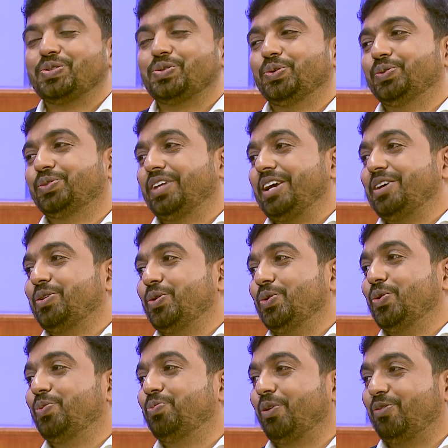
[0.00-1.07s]
So thank
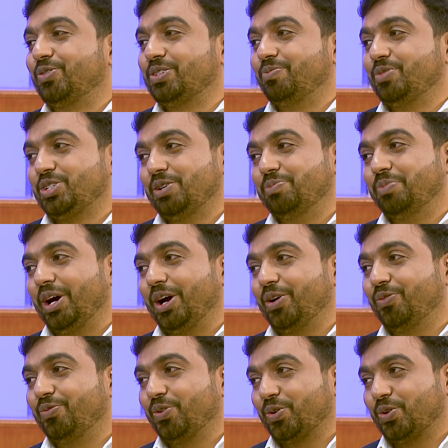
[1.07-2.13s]
you, Professor Michel
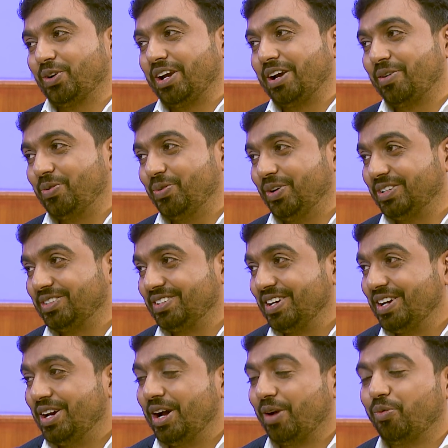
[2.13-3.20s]
Mayo, for talking to us.
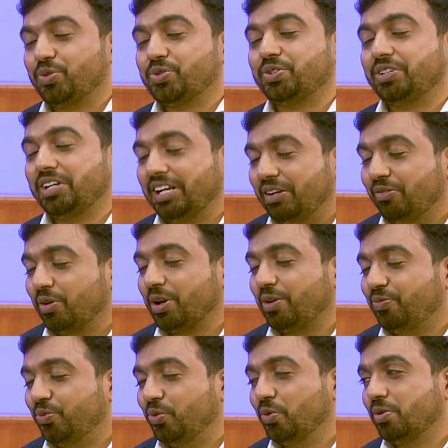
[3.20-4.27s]
It was really
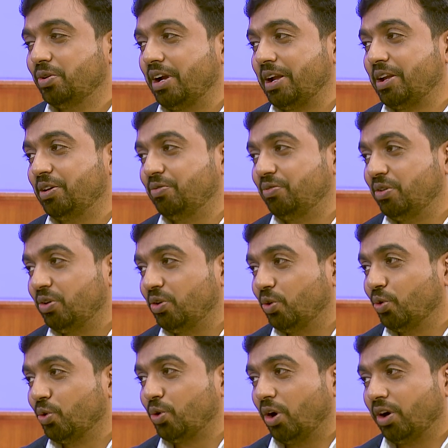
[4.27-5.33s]
wonderful interviewing
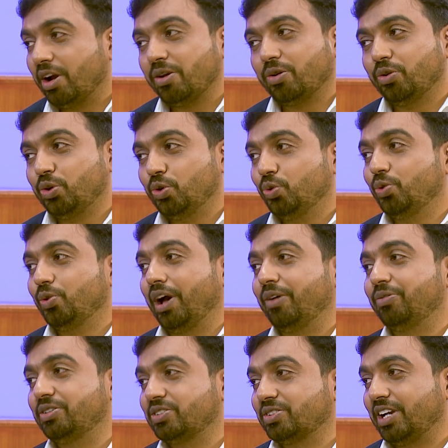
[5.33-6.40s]
you, talking to you,
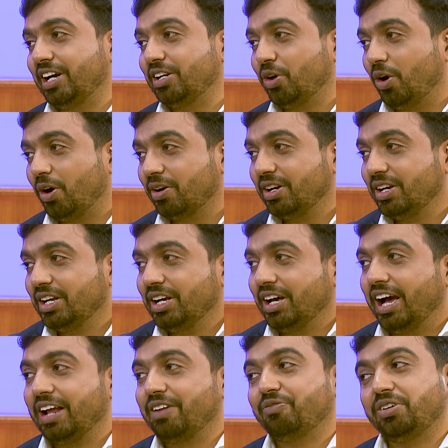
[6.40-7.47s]
have this dialogue,
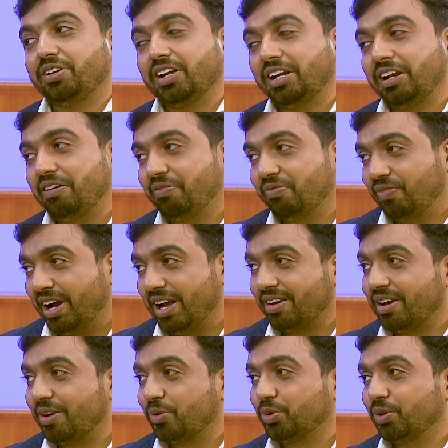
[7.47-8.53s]
and we really
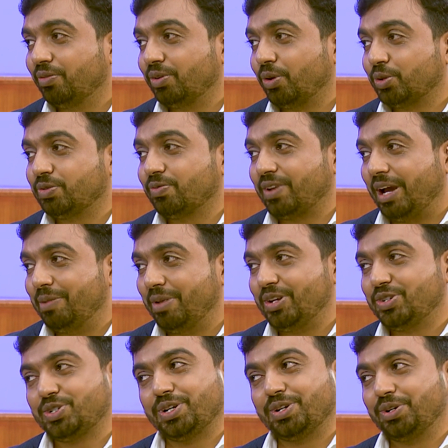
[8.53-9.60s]
went into the lots of
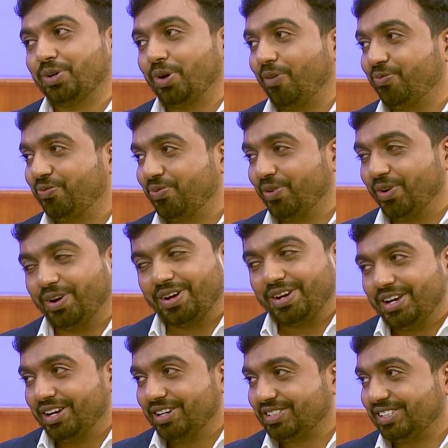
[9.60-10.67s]
dimension of
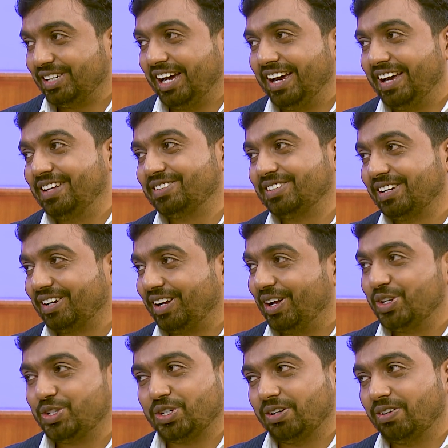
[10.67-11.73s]
science and
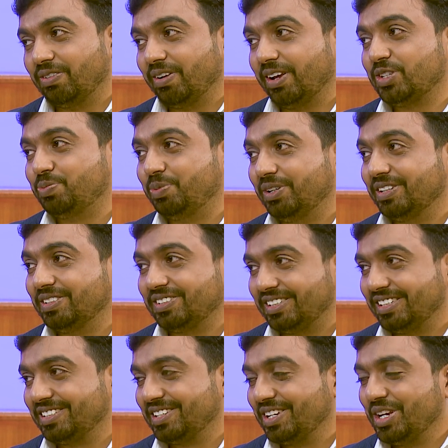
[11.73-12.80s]
culture and
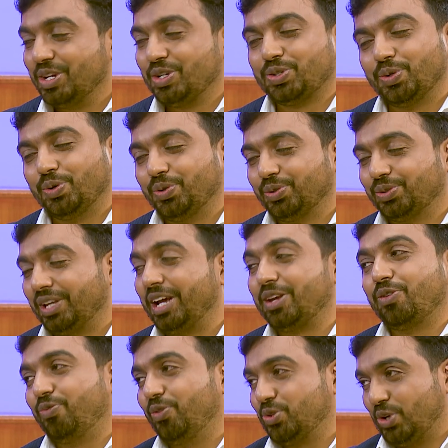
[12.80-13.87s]
experiences. So
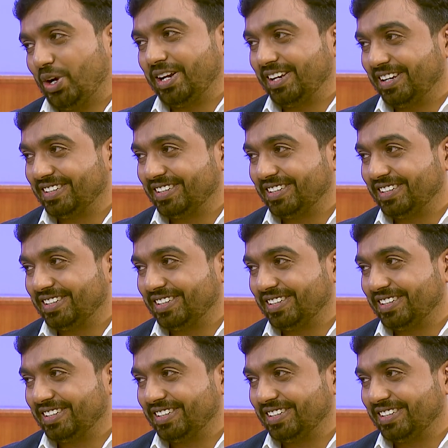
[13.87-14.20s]
thank you for joining